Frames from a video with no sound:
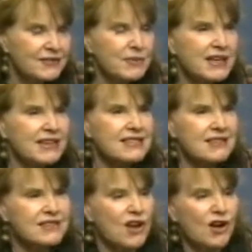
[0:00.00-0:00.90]
because
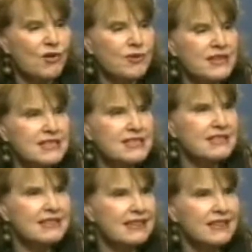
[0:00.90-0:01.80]
there's always,
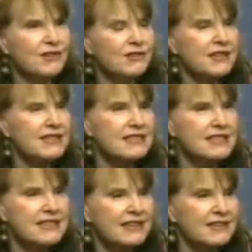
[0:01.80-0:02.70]
you know,
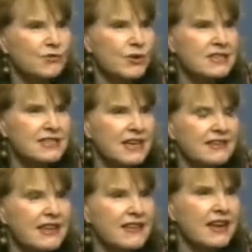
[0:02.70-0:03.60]
this one
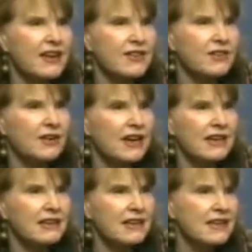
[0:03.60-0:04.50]
side, then the other,
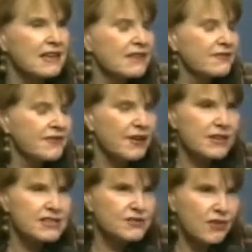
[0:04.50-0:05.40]
and very
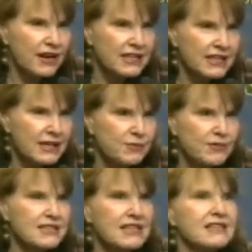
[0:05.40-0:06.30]
stridently
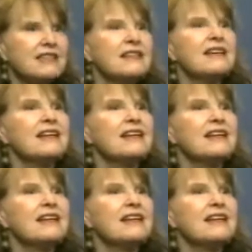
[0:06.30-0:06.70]
presented.